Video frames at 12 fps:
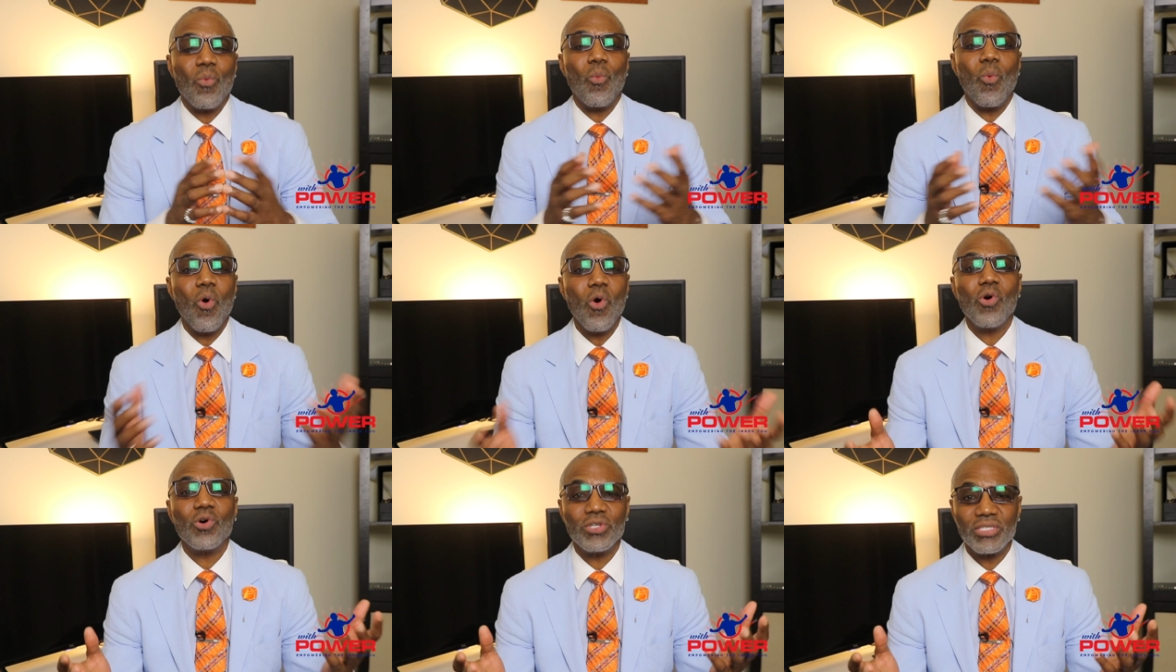
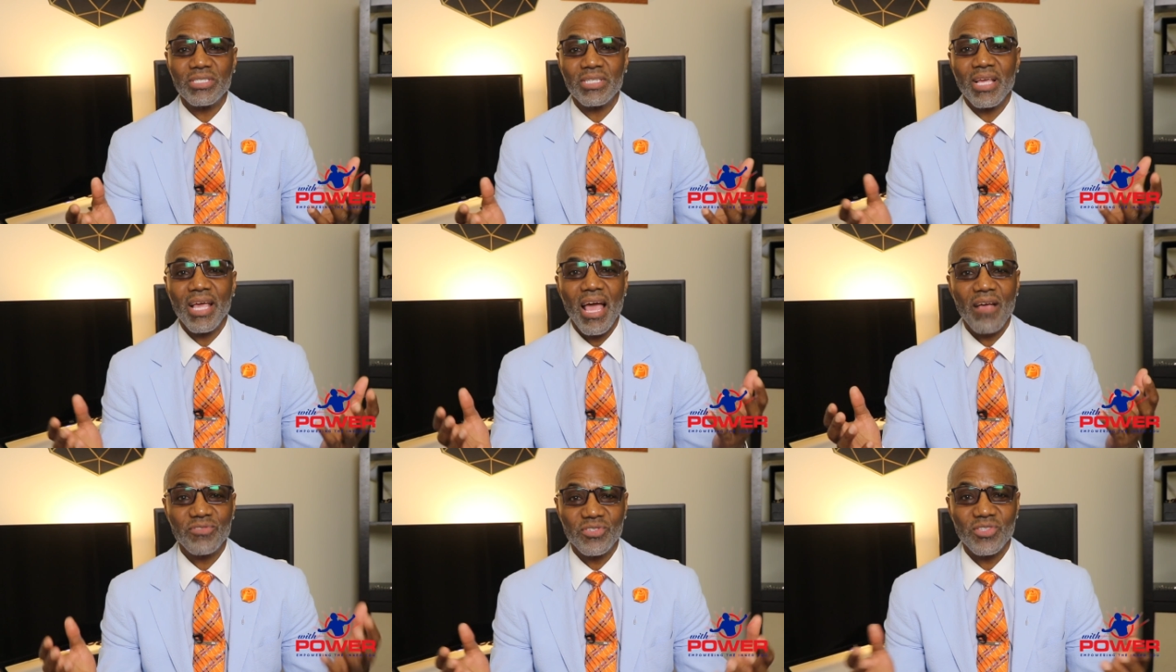Wars
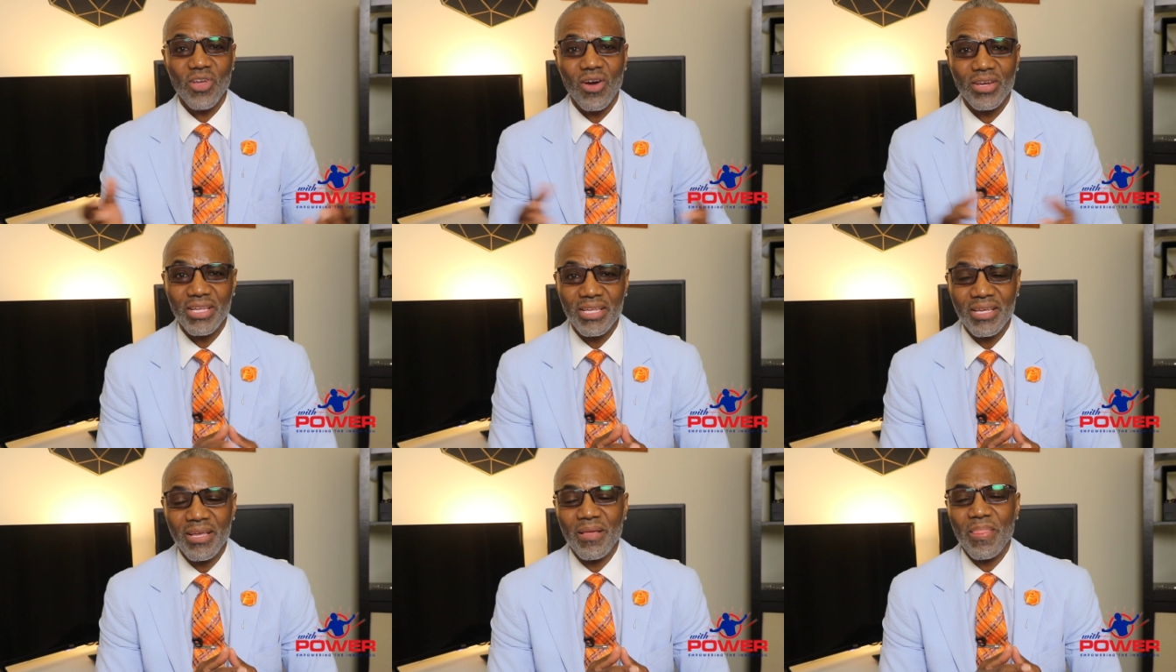have started
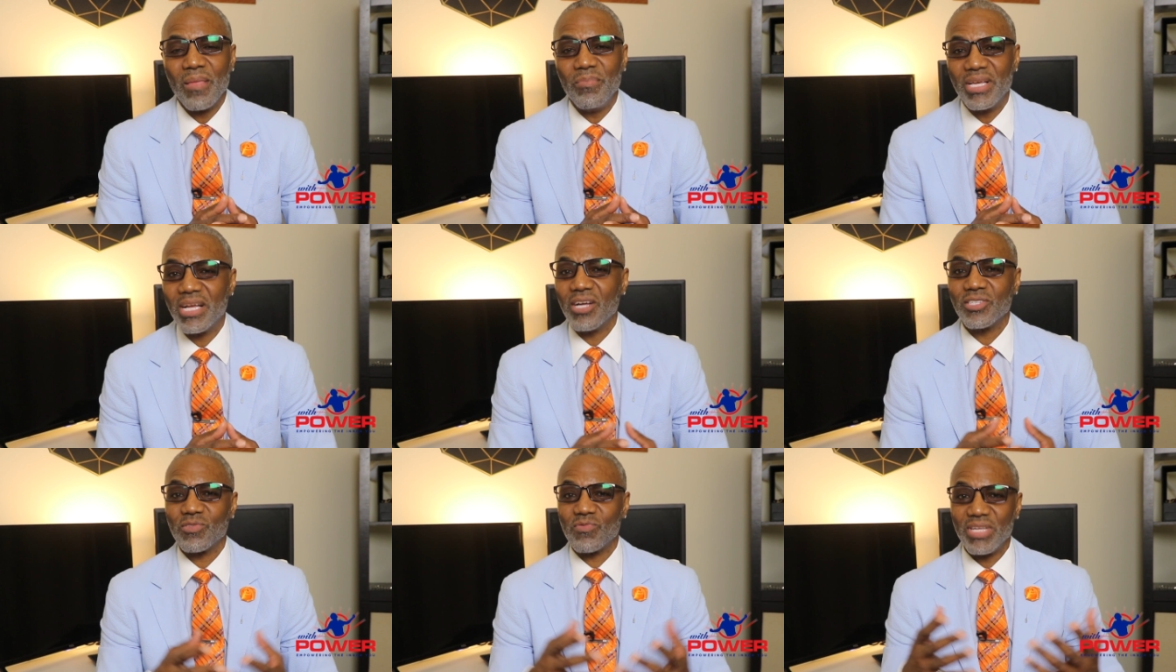
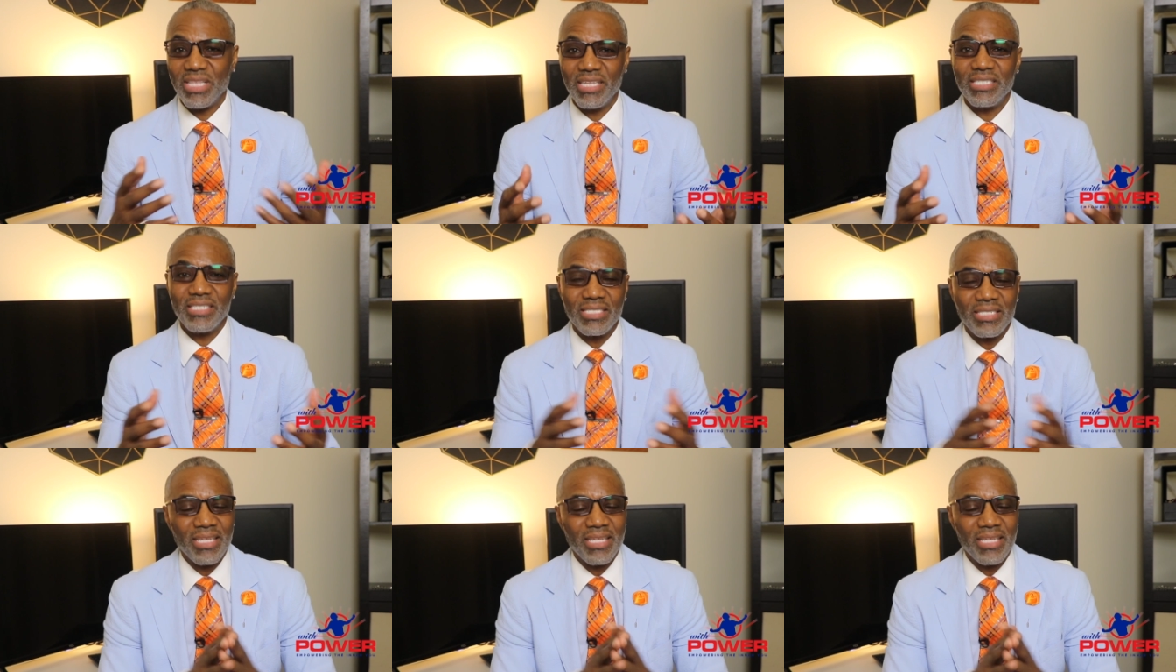because of religion.